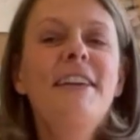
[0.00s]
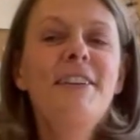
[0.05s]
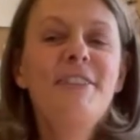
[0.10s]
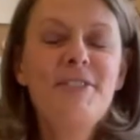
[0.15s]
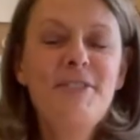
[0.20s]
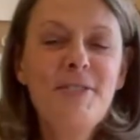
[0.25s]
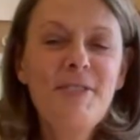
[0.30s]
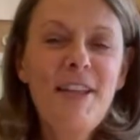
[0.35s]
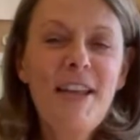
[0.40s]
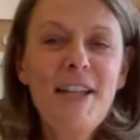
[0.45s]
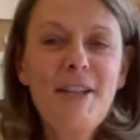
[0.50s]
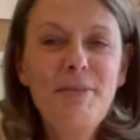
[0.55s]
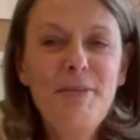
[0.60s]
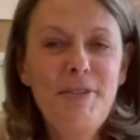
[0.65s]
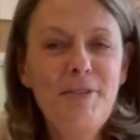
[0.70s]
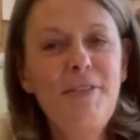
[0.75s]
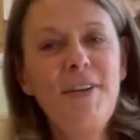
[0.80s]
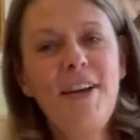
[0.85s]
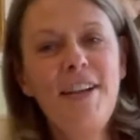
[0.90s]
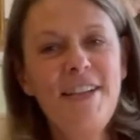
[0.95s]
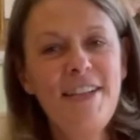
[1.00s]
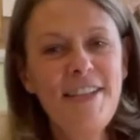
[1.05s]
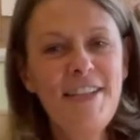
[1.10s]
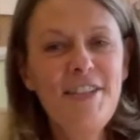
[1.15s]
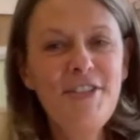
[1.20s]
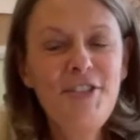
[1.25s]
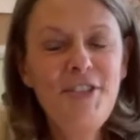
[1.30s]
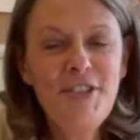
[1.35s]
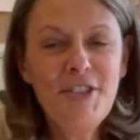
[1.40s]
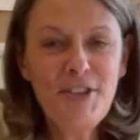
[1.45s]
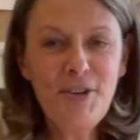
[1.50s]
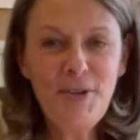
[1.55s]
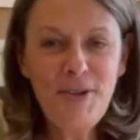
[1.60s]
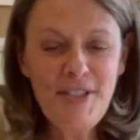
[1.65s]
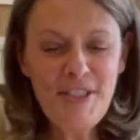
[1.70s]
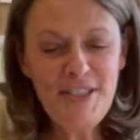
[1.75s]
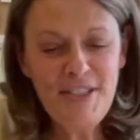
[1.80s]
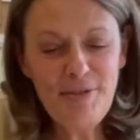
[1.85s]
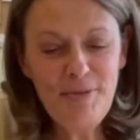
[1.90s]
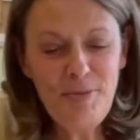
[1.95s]
So that'll be fun. She's
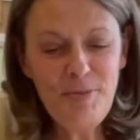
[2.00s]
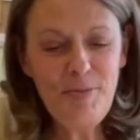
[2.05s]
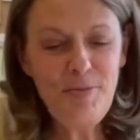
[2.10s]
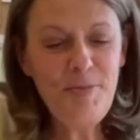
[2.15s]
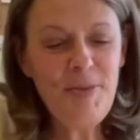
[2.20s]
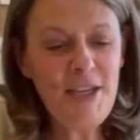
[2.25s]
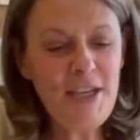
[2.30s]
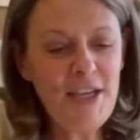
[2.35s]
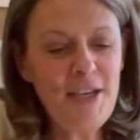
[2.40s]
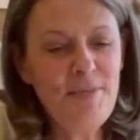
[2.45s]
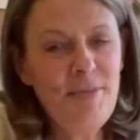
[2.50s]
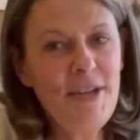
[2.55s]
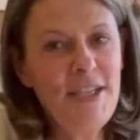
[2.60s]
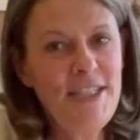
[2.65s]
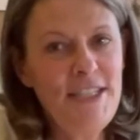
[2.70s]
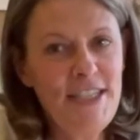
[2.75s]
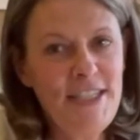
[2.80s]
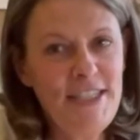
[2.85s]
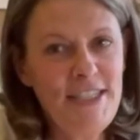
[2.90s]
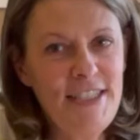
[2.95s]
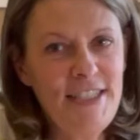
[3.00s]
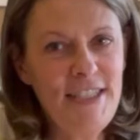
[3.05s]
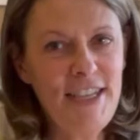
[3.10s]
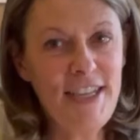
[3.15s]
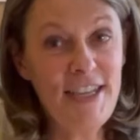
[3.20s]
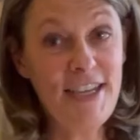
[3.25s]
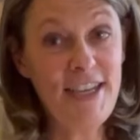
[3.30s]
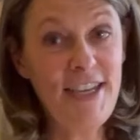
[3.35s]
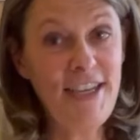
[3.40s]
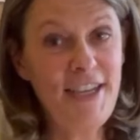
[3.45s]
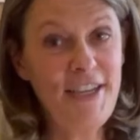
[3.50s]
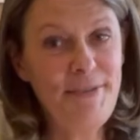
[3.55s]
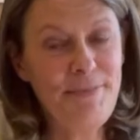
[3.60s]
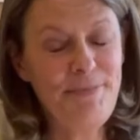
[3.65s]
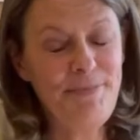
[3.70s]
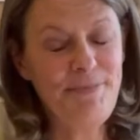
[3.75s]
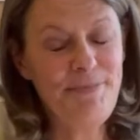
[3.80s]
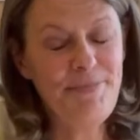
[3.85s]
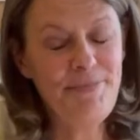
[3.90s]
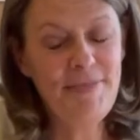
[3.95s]
going to become addicted like I
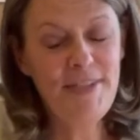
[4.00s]
am.